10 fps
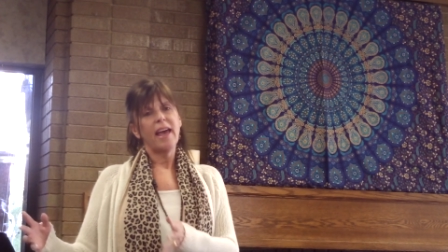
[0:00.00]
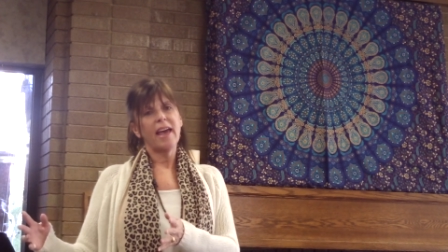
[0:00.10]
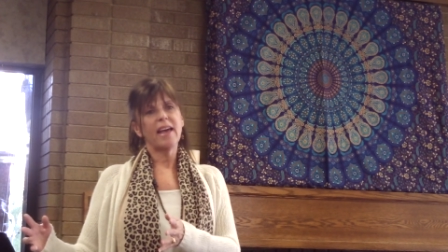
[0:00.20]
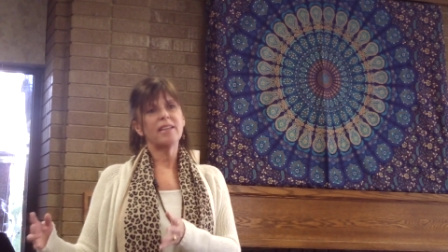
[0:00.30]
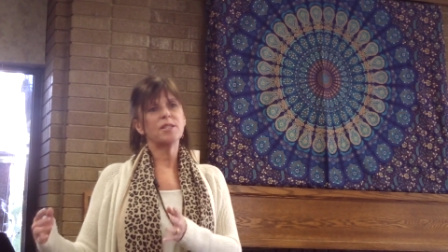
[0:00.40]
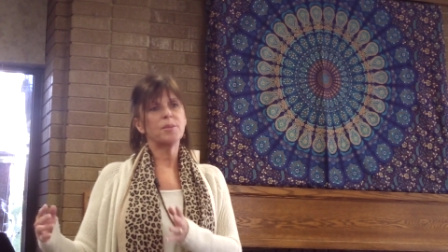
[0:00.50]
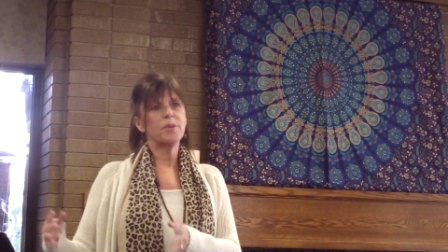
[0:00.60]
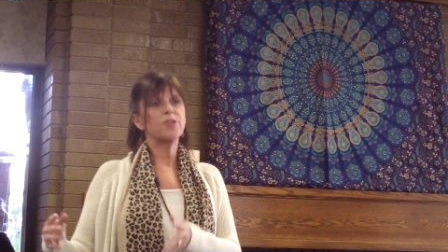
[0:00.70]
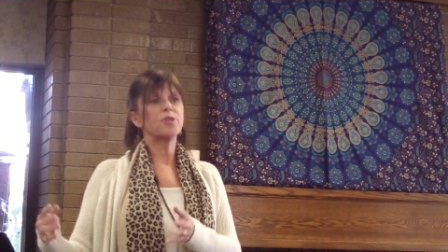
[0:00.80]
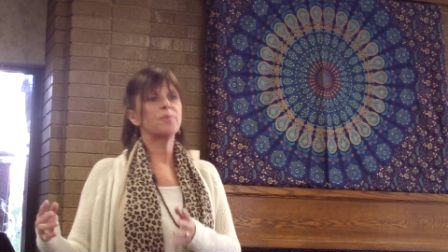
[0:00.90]
and
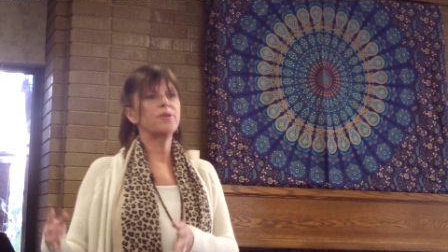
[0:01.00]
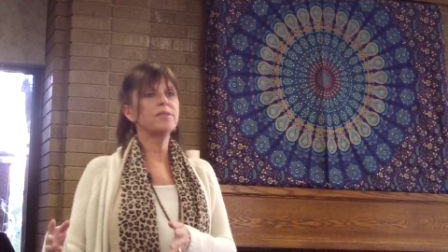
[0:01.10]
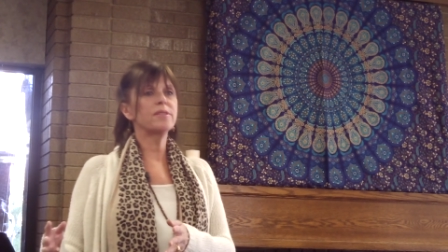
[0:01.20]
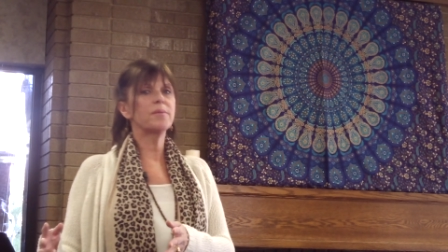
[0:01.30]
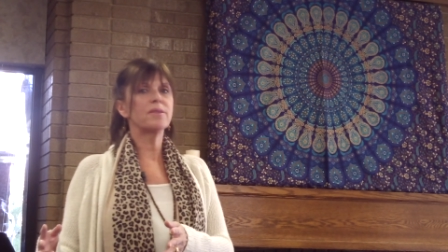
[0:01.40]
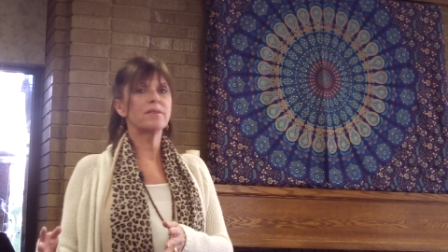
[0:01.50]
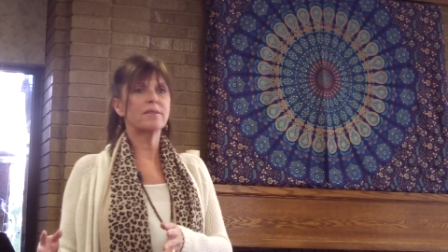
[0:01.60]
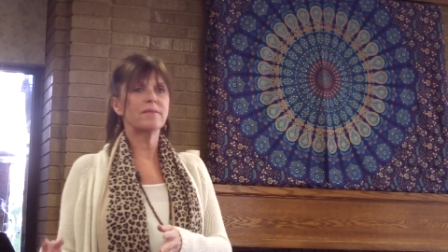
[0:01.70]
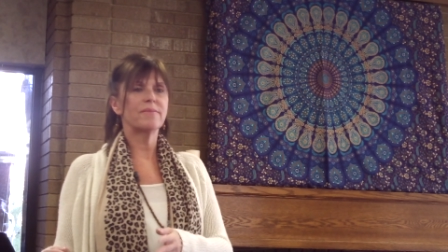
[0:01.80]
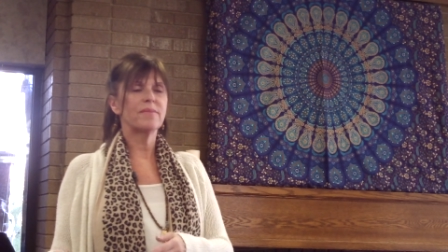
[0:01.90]
spiritual
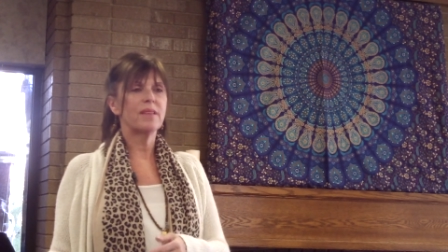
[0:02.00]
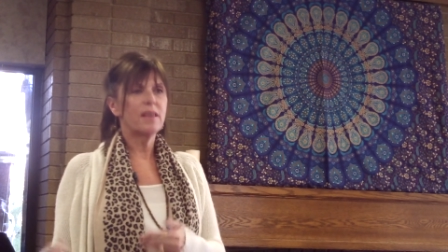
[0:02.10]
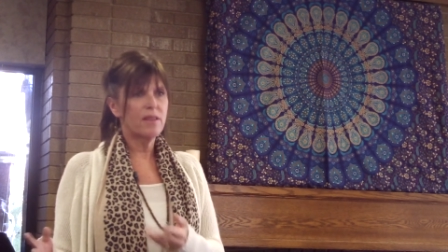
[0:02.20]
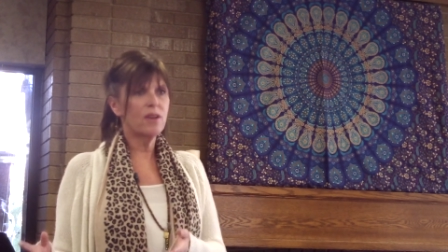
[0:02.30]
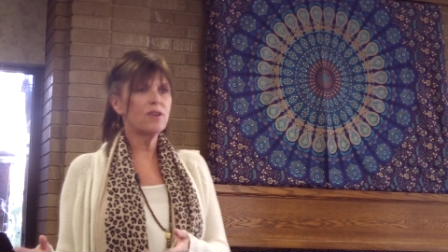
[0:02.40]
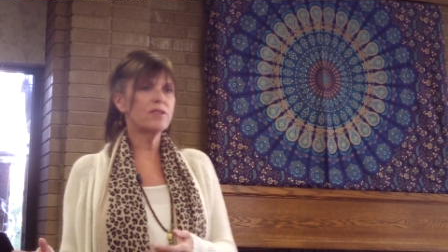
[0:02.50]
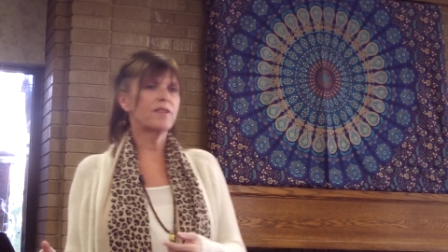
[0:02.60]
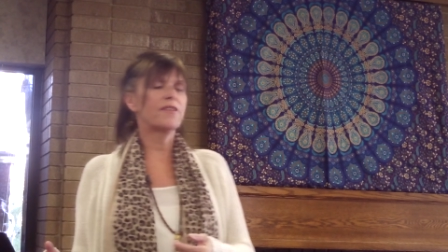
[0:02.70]
principles, the laws